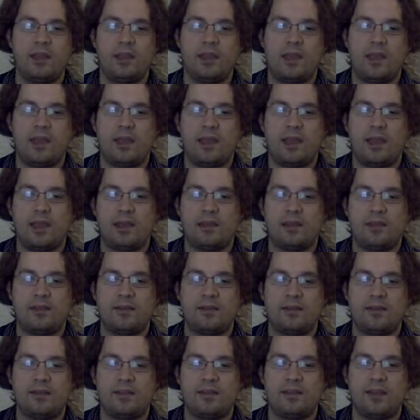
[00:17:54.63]
And
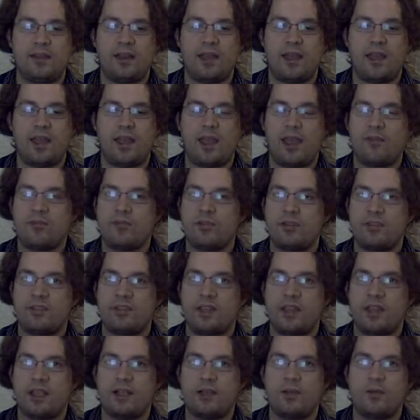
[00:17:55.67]

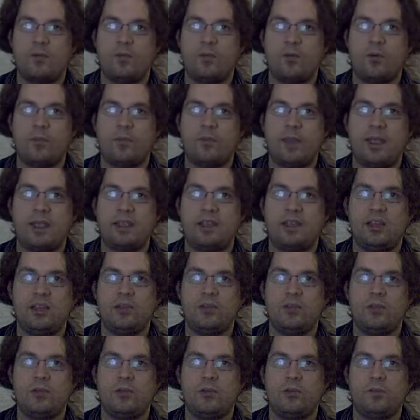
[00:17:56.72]
everything will make
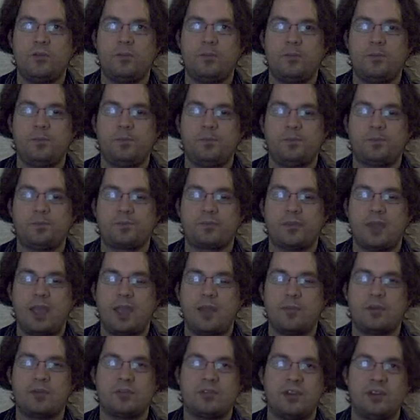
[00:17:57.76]
you
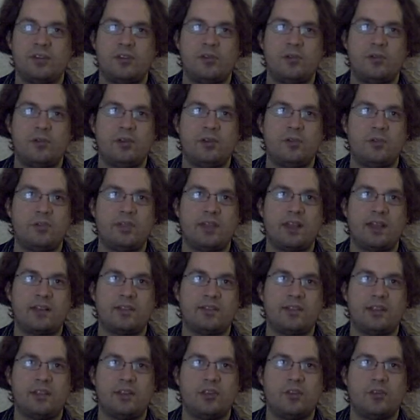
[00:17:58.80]
able to do new things
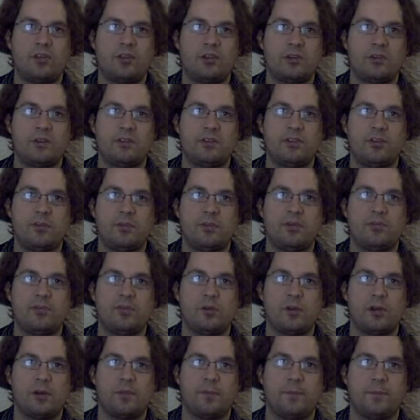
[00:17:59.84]
that you couldn't do
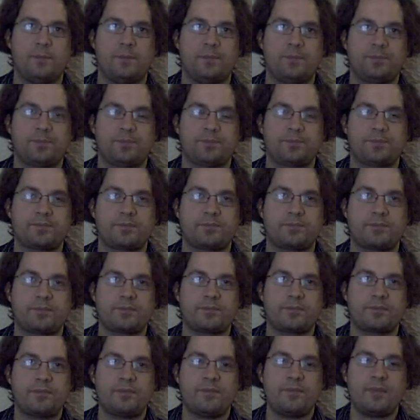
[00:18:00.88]
before.
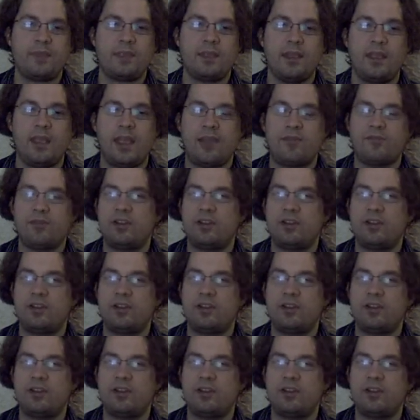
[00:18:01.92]
Every